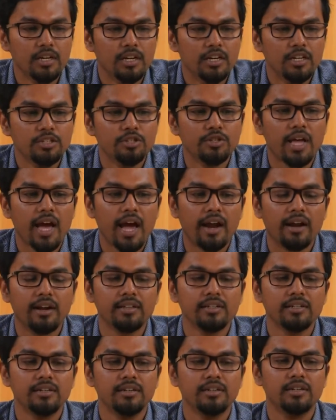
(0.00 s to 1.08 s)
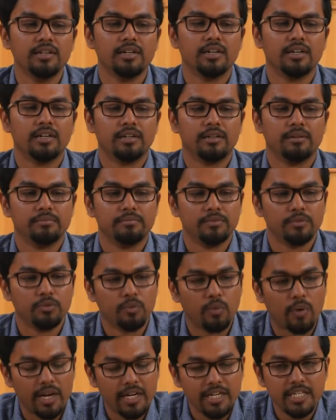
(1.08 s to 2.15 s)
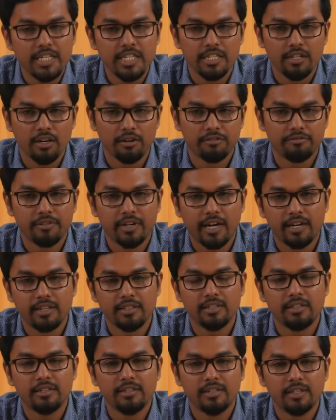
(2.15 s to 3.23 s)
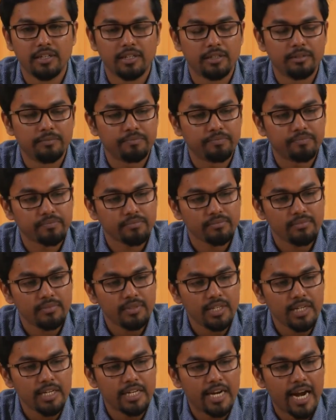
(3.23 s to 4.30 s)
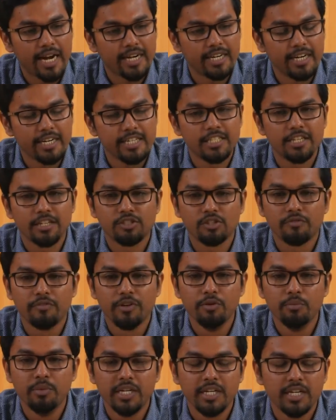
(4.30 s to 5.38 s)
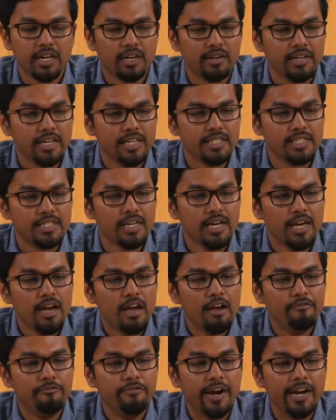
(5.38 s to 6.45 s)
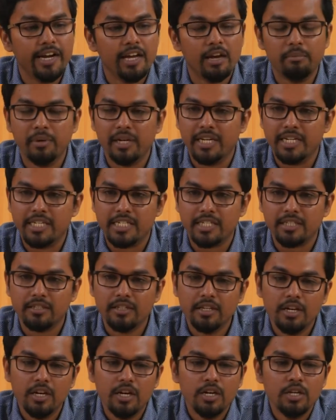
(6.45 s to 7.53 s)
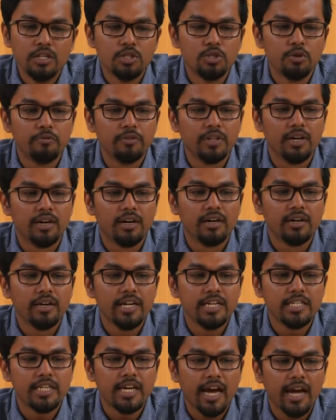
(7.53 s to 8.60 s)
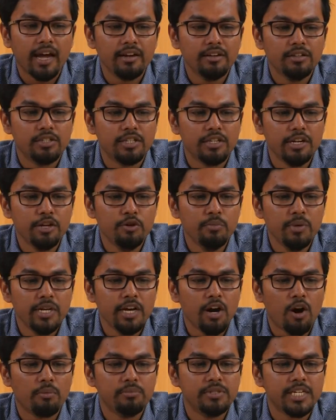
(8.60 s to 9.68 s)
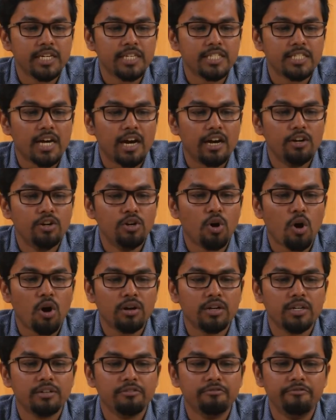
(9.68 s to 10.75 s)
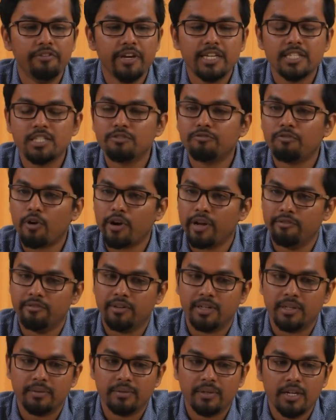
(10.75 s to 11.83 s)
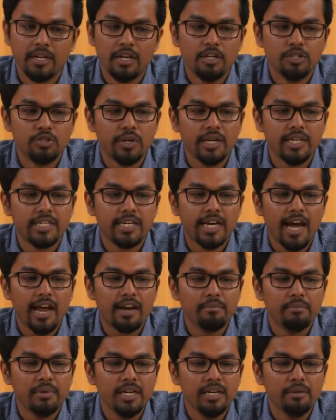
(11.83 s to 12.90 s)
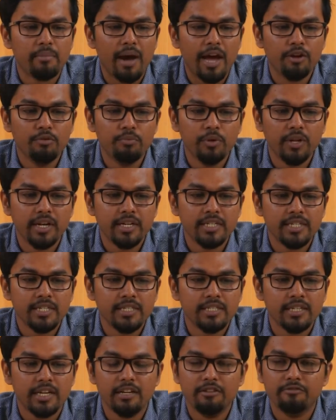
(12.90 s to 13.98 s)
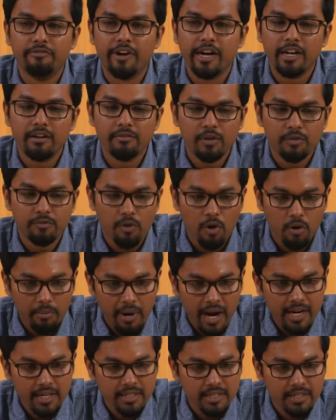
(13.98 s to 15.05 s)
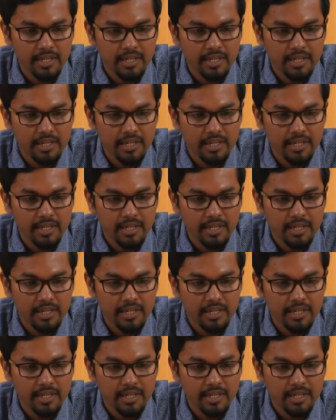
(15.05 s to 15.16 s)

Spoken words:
So the another quality of another characteristics of new media is variability. So the new media objects are not fixed forever. So it can be manipulated in variable format.